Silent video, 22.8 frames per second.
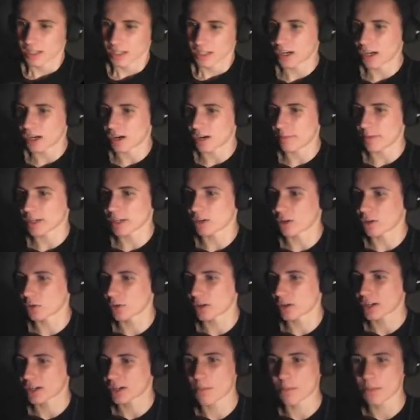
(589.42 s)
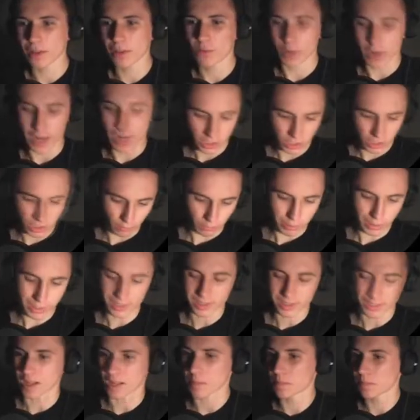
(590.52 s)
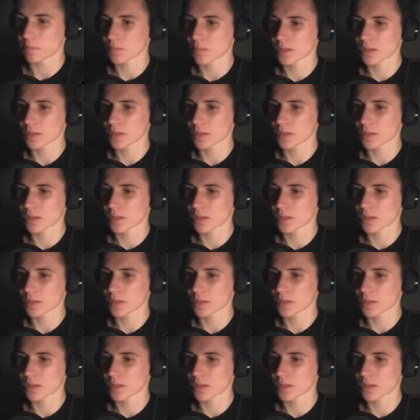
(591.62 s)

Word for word: Oh my god, I can't believe we actually completed it.